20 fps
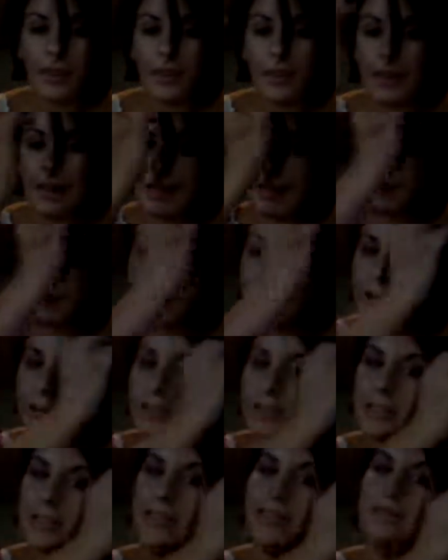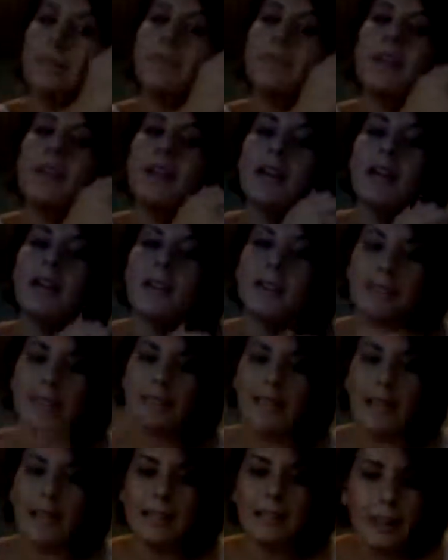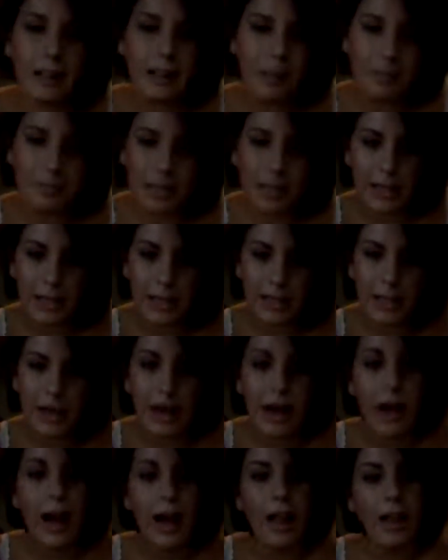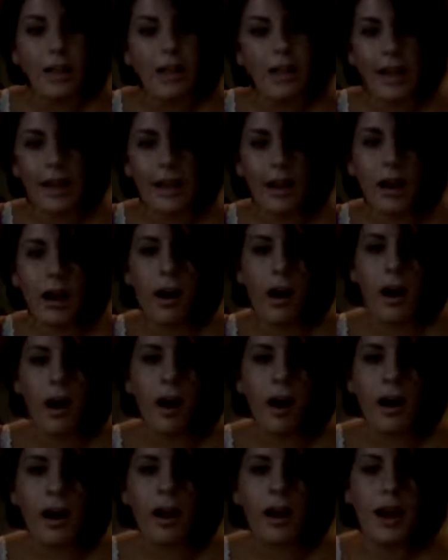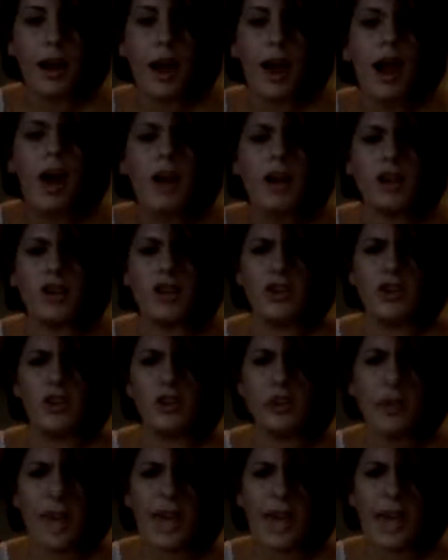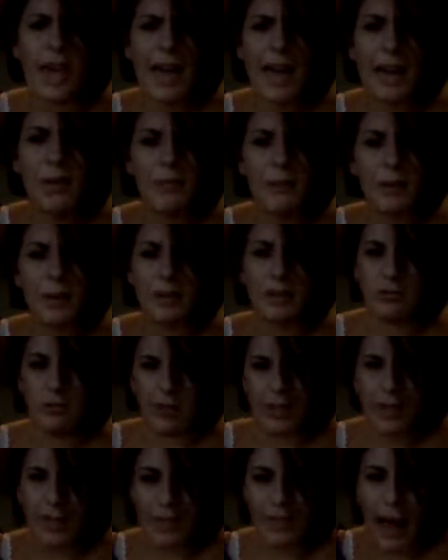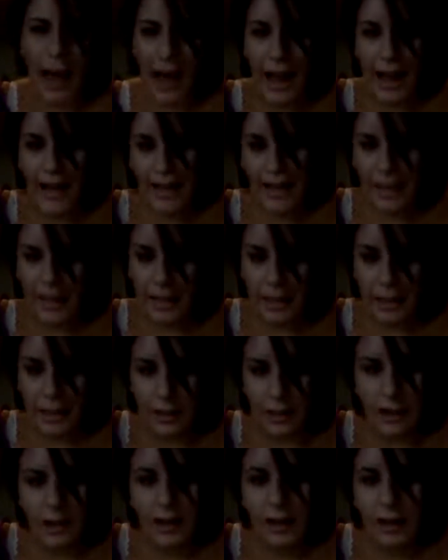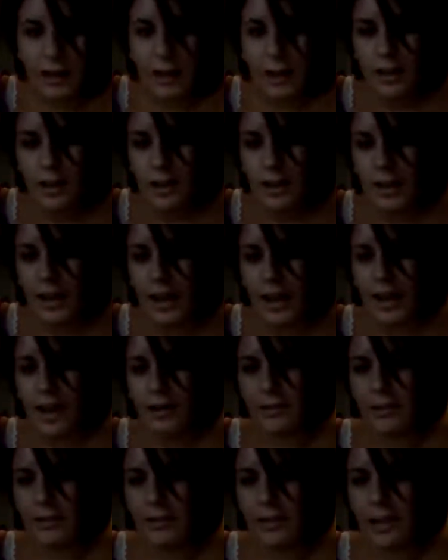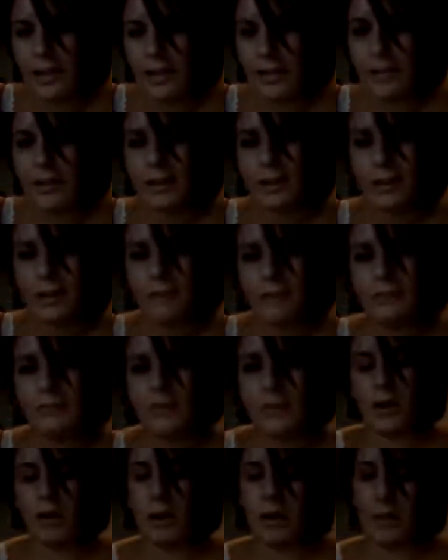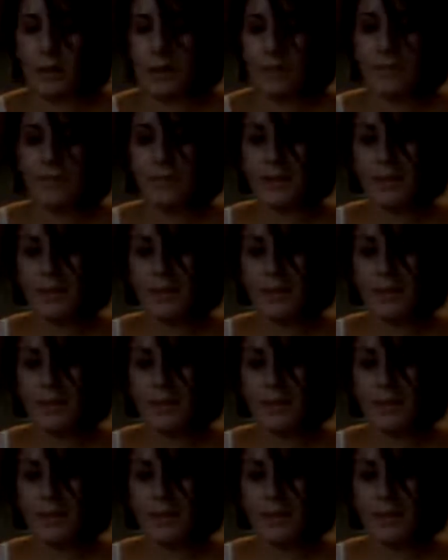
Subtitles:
this person descends on me like a hawk. You can't be drinking that in here. And I was like, okay.